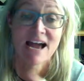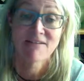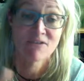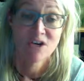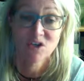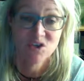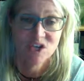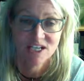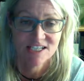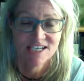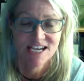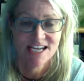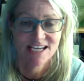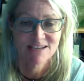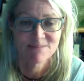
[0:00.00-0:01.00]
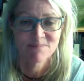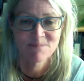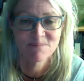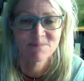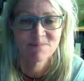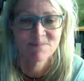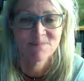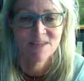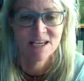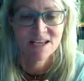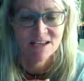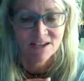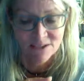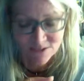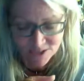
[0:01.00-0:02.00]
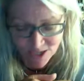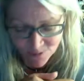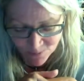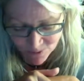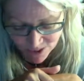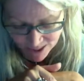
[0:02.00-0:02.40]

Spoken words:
average intake. So,